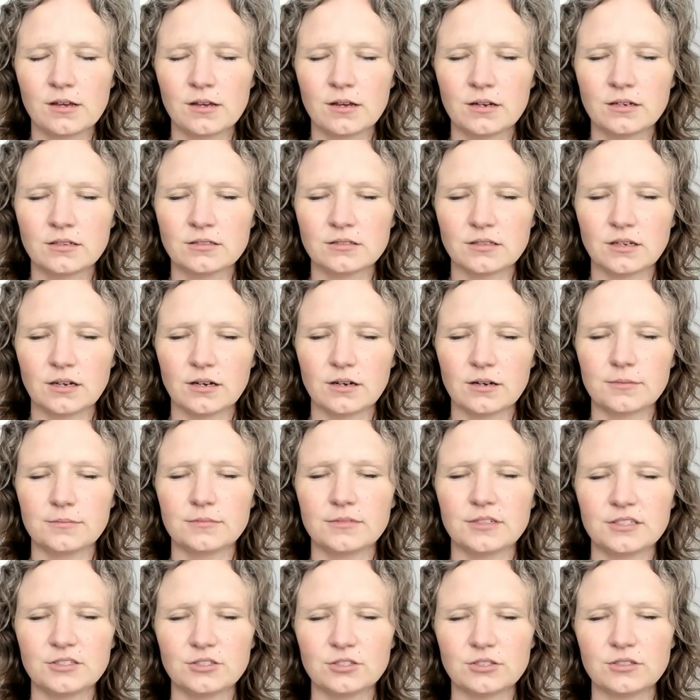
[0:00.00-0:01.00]
So I'm
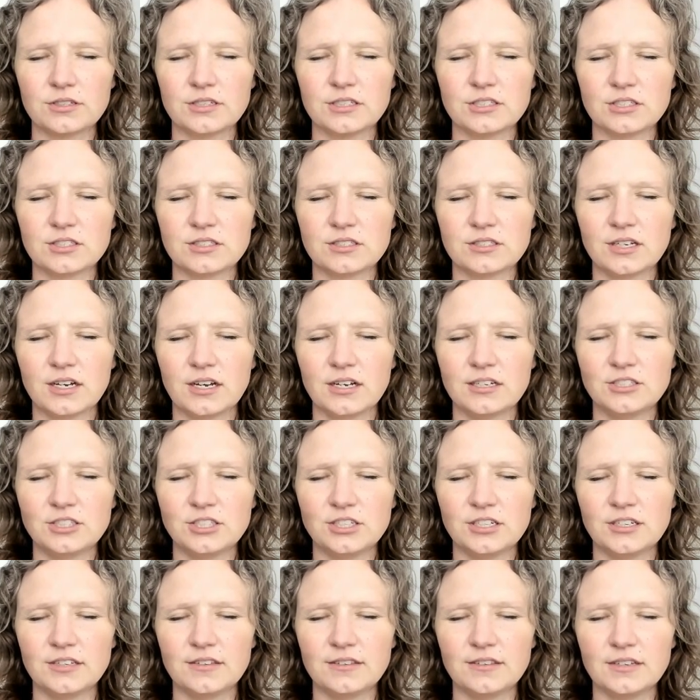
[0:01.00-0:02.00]
literally just
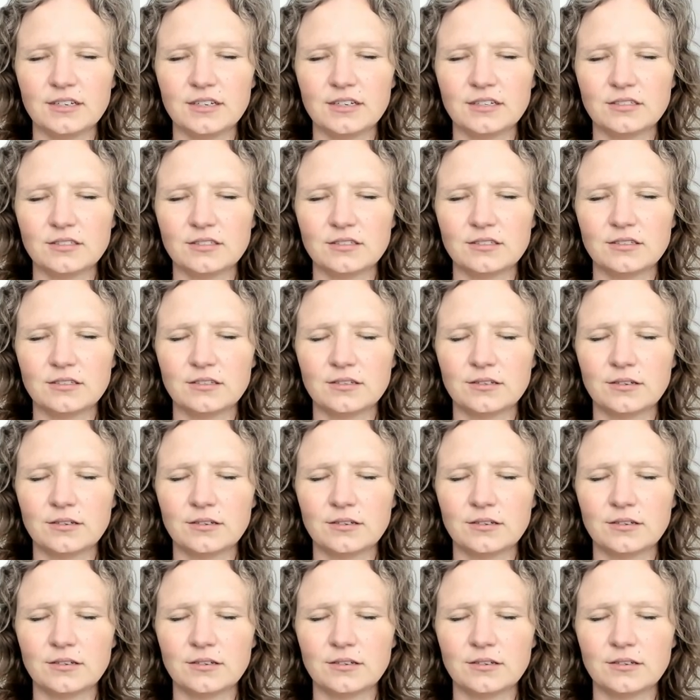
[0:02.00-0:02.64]
touching this.